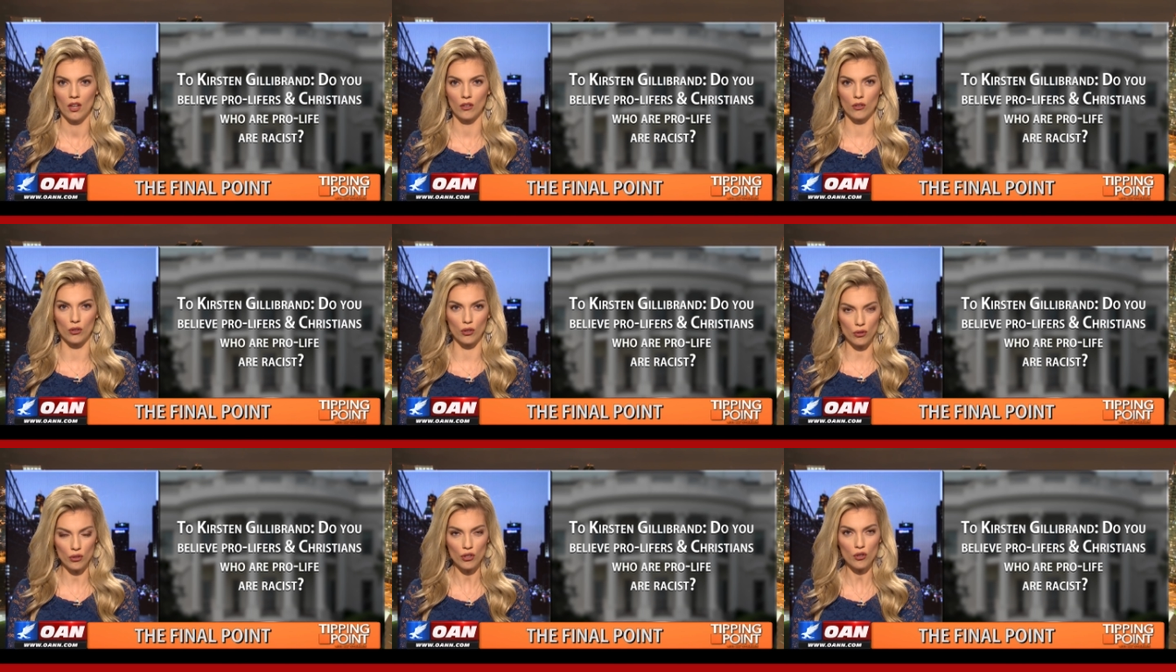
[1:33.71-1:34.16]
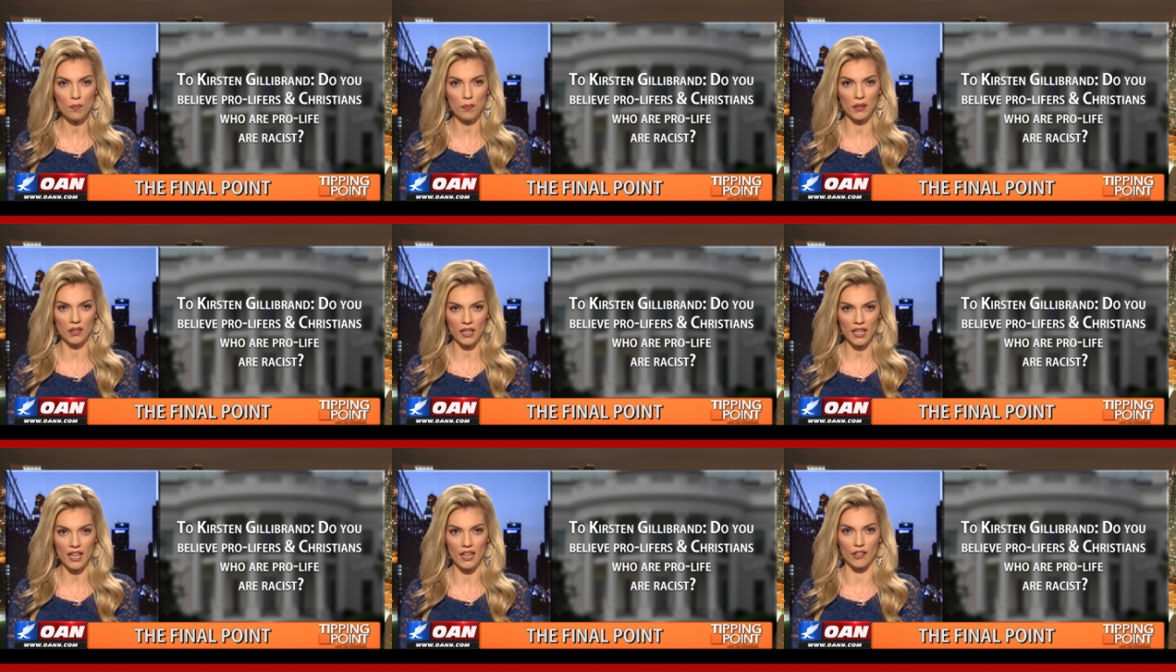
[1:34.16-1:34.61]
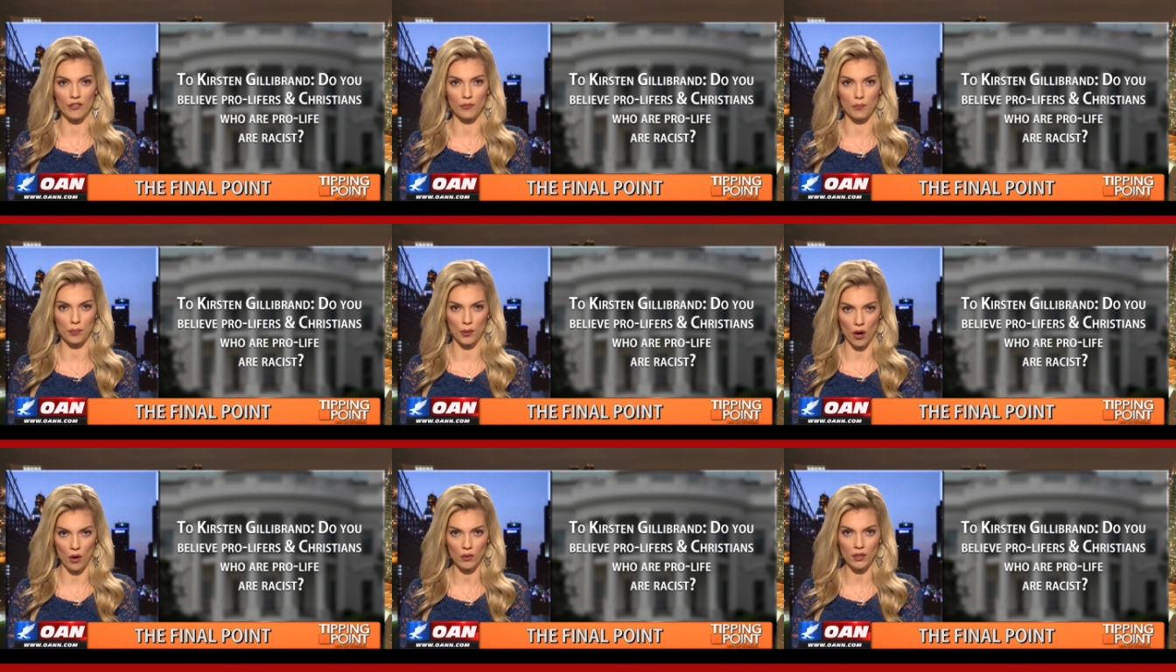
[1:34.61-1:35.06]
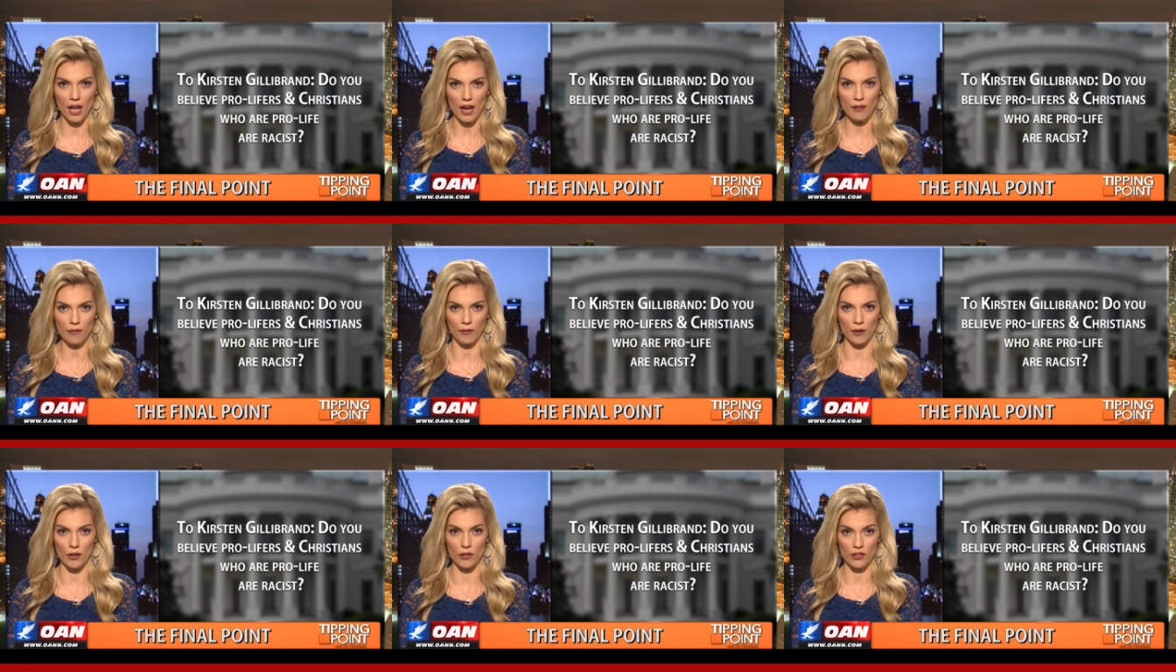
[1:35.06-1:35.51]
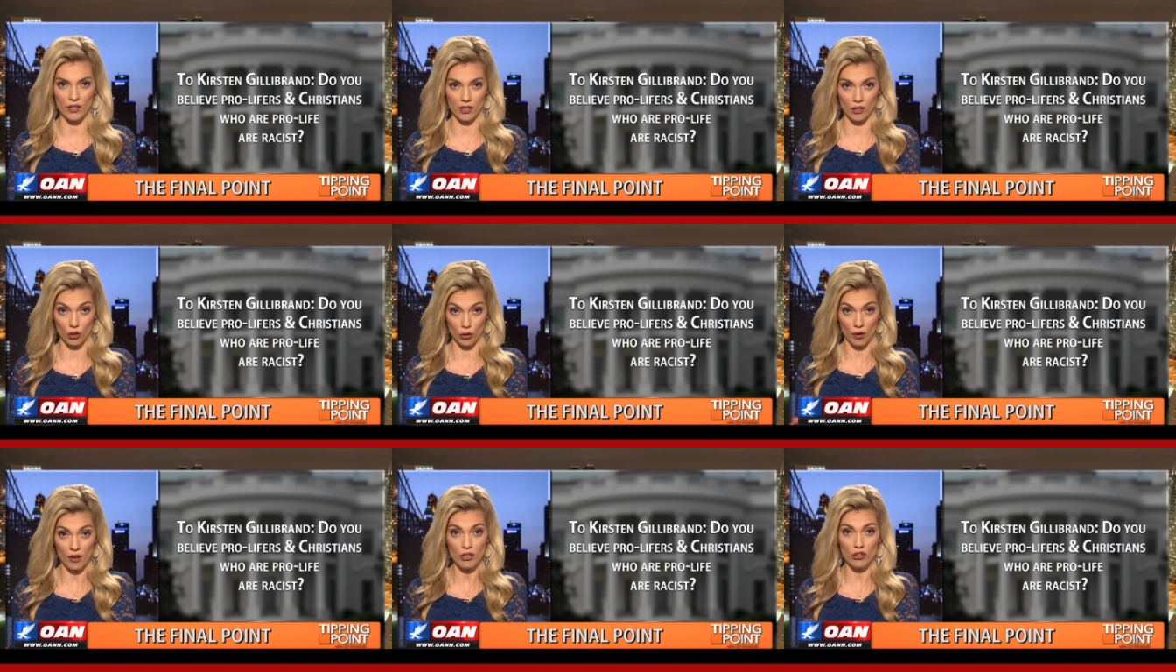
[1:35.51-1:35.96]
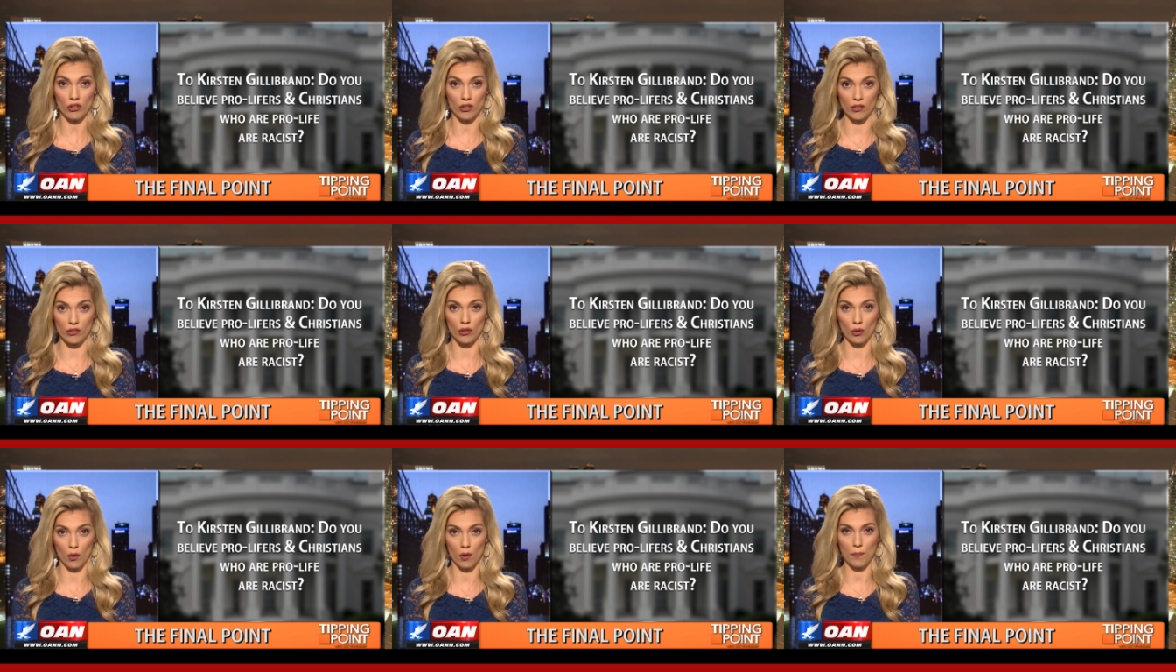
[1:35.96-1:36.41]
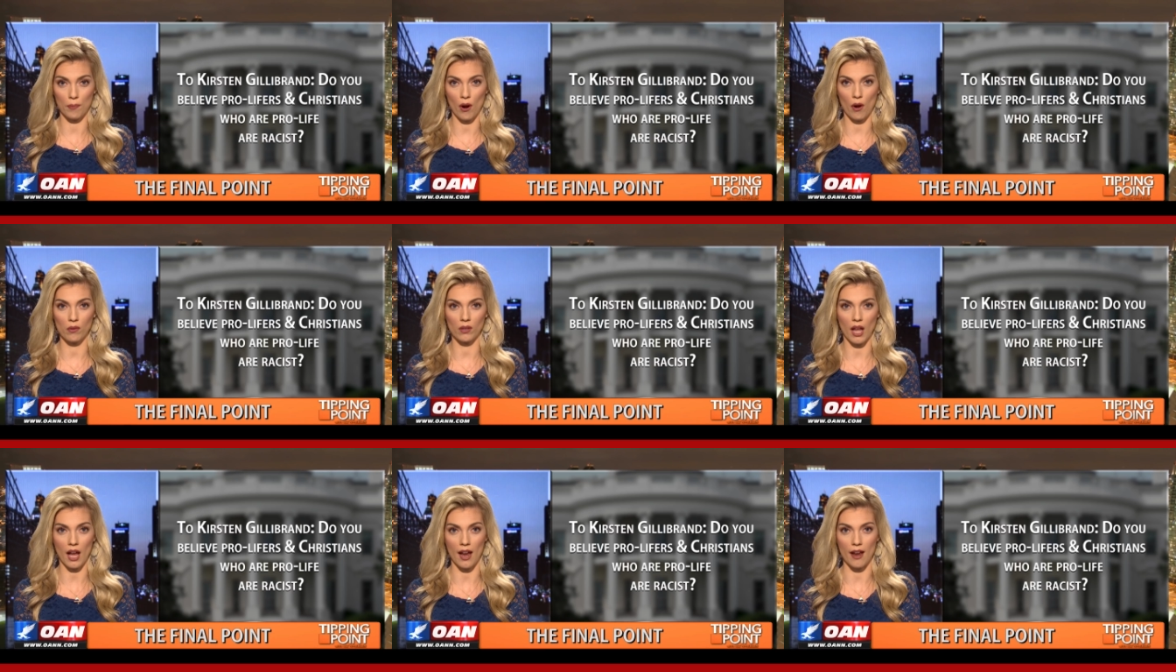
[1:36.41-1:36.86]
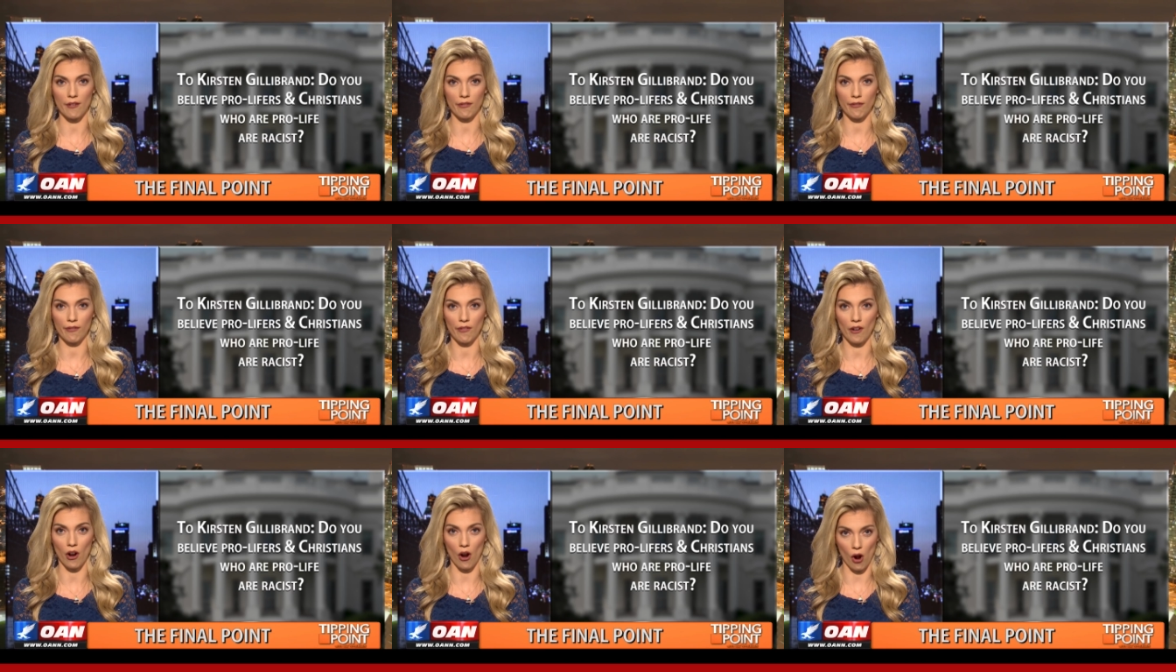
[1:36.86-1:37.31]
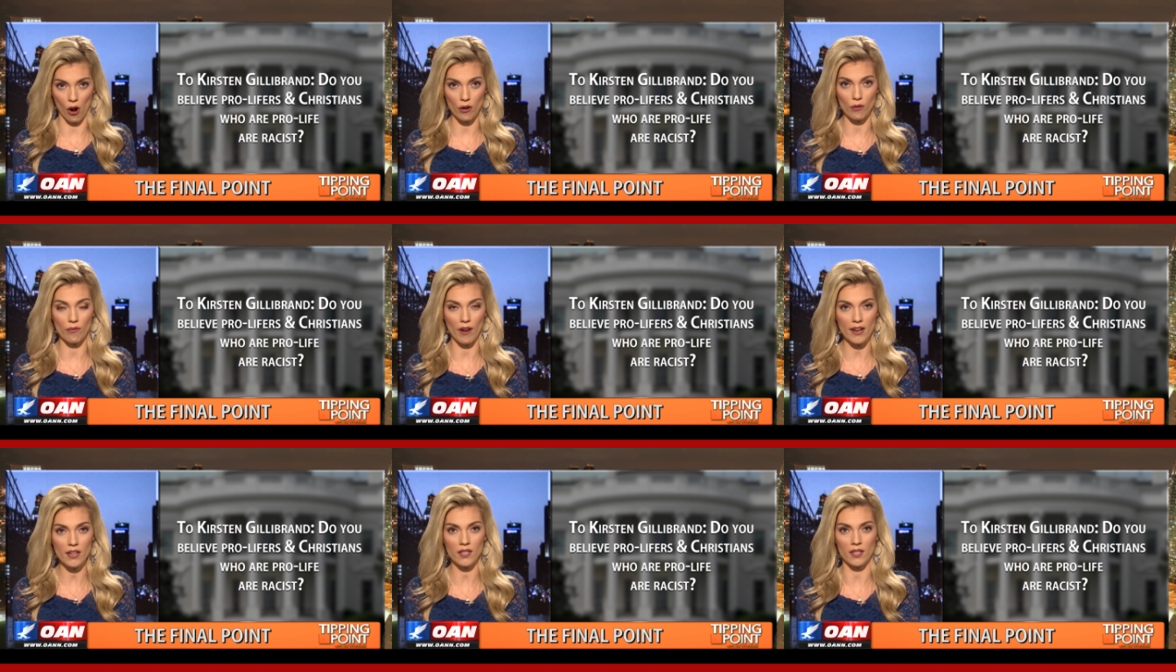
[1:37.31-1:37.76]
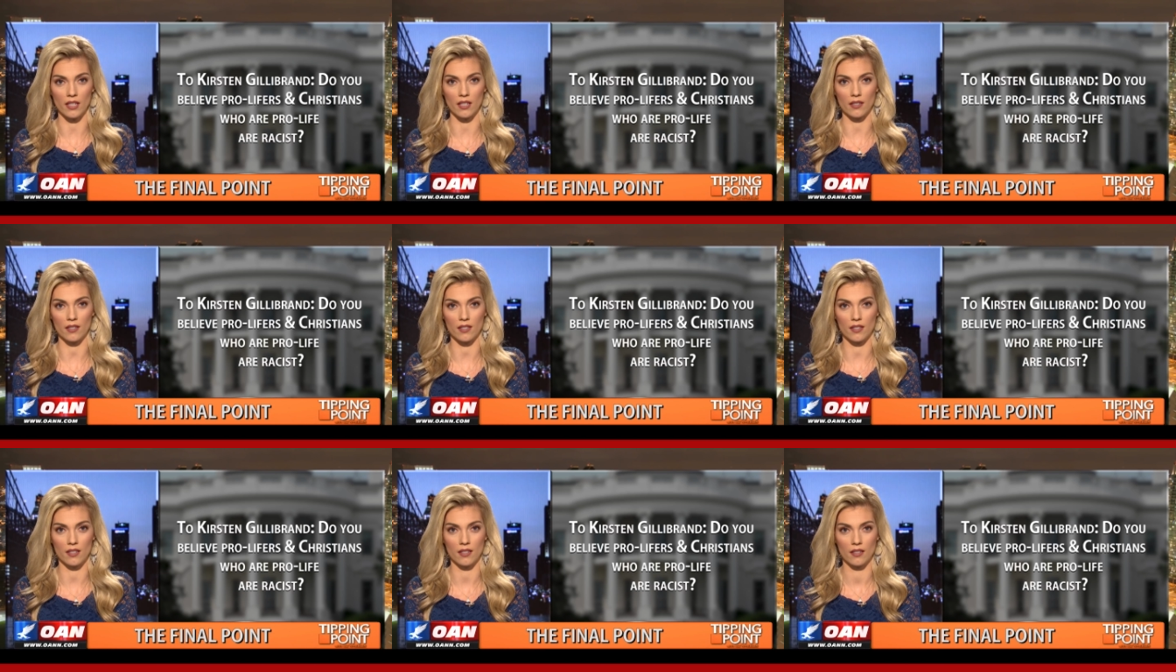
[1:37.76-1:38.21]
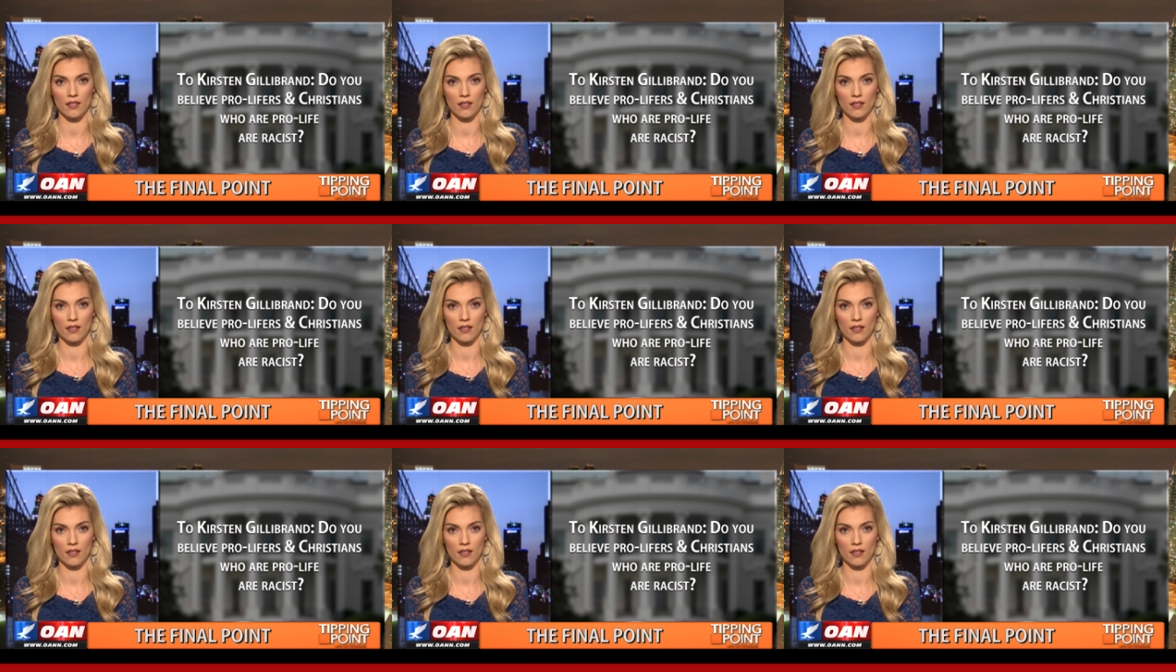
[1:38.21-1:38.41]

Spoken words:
Do you believe pro-lifers and Christians who are pro-life are racist?